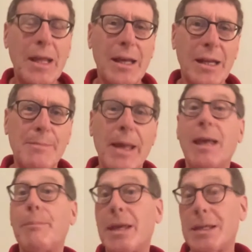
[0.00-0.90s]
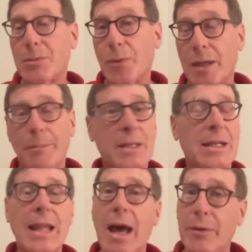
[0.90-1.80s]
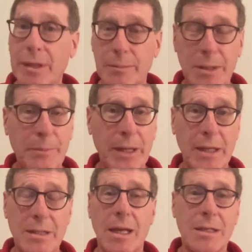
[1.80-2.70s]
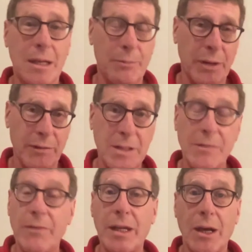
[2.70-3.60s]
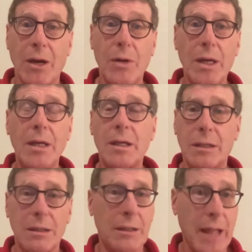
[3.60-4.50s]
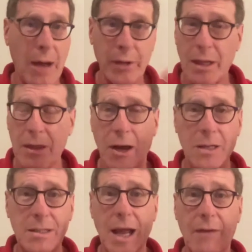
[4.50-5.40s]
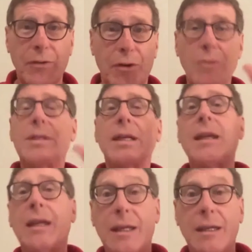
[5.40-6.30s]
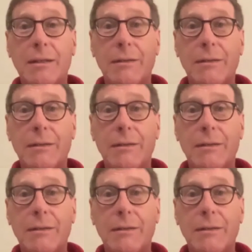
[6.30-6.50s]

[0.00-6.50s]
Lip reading: It's making peace with them. It's allowing them to be, as I said in previous video, allowing the thoughts to have their own dignity.